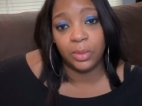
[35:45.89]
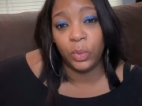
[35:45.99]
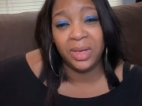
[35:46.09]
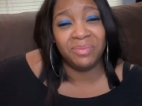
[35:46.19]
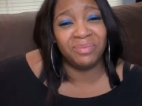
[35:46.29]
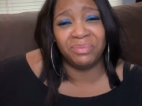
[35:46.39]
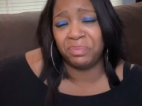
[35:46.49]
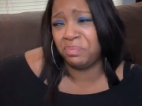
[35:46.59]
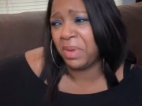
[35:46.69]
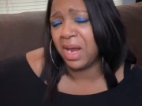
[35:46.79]
We
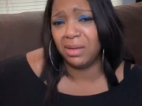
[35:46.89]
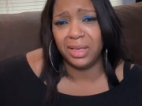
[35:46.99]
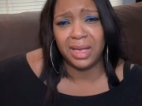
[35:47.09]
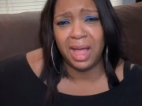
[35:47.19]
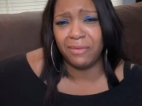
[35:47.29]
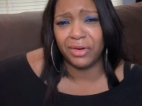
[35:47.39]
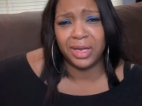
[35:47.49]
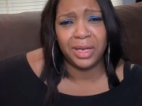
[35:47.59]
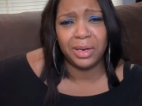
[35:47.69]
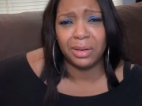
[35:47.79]
barely ever
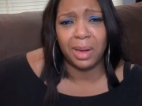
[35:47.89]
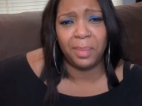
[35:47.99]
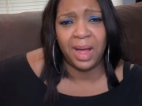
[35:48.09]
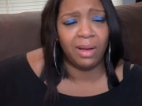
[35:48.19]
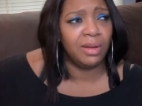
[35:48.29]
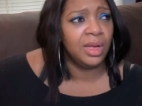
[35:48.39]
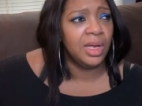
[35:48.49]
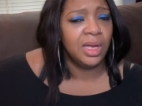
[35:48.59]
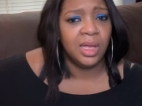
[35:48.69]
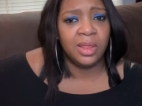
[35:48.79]
hear about
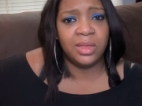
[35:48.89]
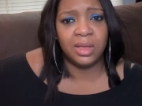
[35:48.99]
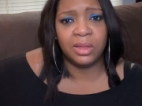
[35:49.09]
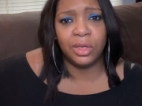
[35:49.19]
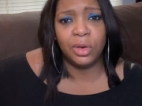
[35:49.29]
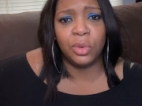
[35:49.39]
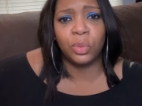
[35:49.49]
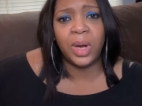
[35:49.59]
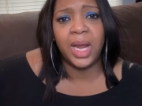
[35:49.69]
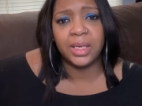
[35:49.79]
the the
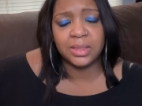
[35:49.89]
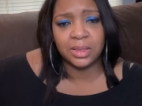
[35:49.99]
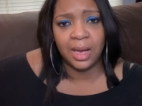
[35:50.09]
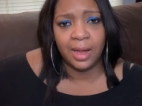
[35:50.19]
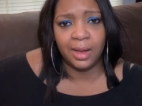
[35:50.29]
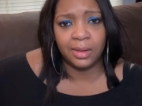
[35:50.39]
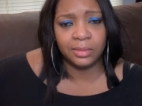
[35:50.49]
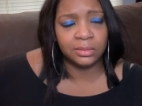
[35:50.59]
great uh,